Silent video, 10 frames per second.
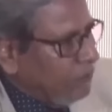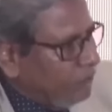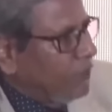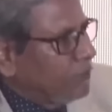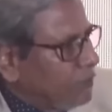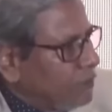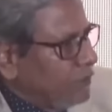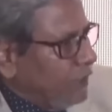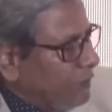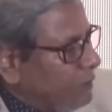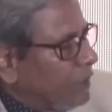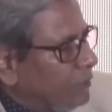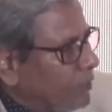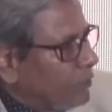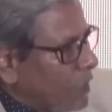inflation is enemy
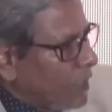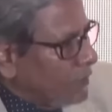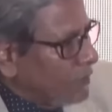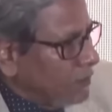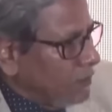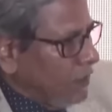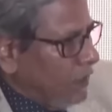number 1,